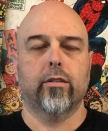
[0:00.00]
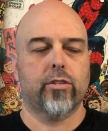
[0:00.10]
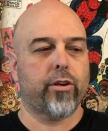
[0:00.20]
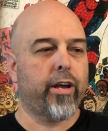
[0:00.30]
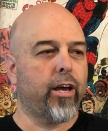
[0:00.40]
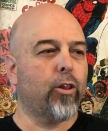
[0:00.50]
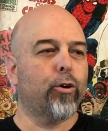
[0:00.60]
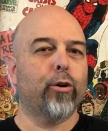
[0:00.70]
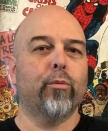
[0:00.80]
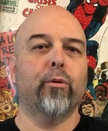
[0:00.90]
So how
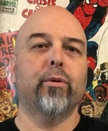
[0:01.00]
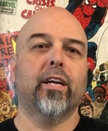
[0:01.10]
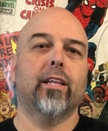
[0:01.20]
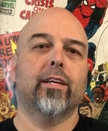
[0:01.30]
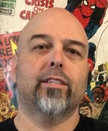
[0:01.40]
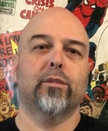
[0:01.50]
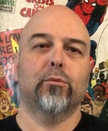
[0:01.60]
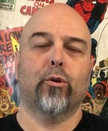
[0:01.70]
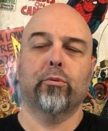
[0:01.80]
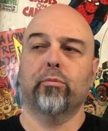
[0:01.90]
long have I been collecting
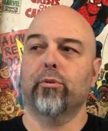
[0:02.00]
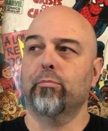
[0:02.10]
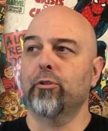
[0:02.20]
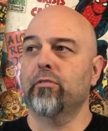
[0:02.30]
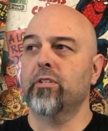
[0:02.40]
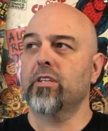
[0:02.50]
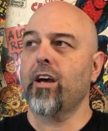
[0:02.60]
comic book movies?